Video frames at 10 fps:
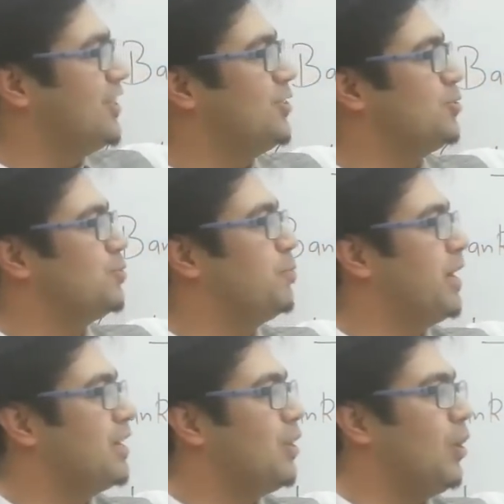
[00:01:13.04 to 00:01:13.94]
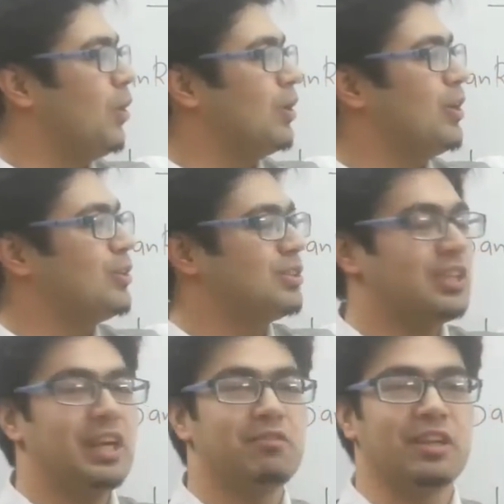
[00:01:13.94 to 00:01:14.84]
to spend all your
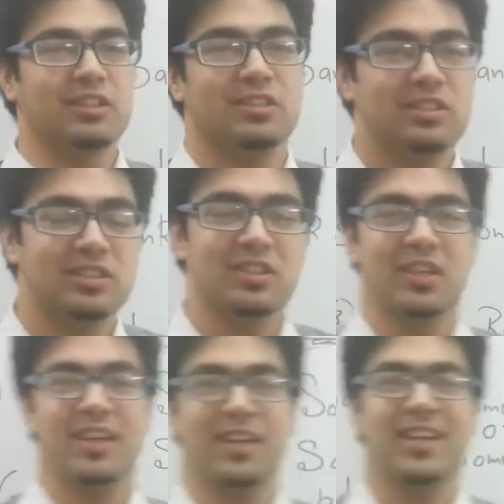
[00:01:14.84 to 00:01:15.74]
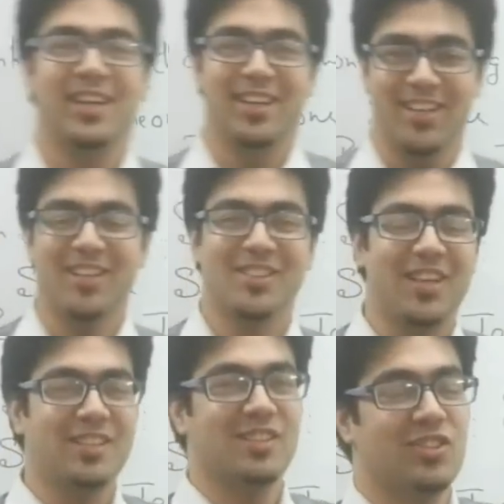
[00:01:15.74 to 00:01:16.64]
savings. Yes,
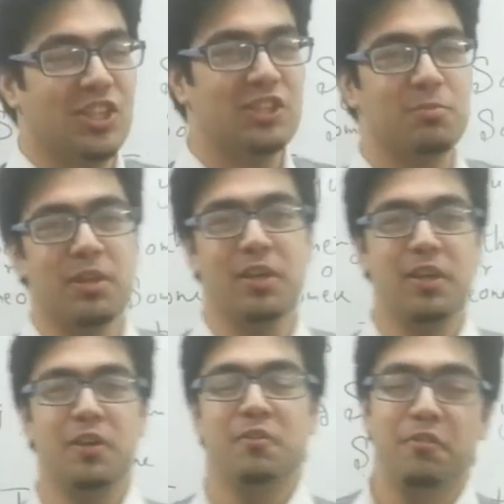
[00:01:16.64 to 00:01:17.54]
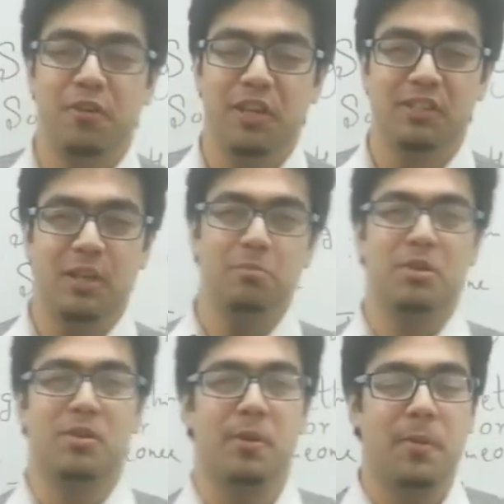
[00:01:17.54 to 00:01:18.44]
ladies and gentlemen. For
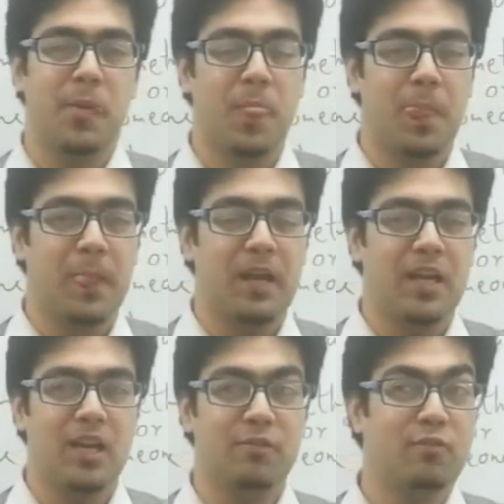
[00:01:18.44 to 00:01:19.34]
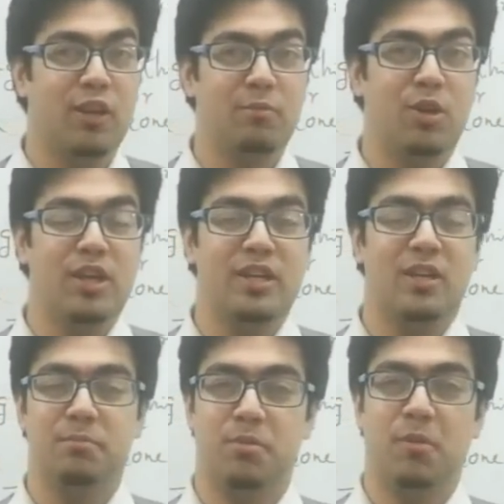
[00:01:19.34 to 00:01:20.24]
example, if you want to buy a
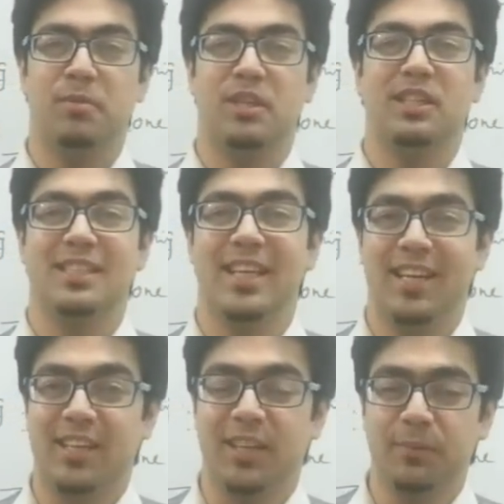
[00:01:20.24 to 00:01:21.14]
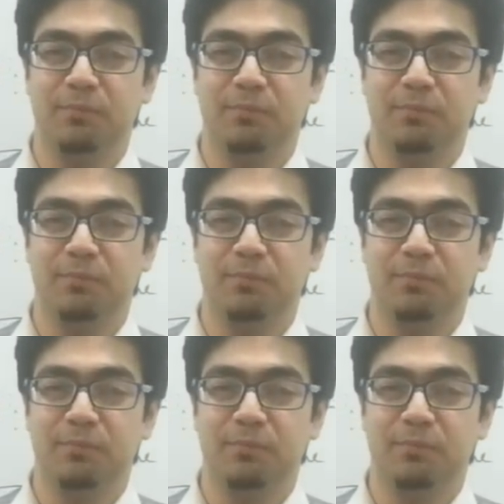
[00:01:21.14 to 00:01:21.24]
property in Delhi,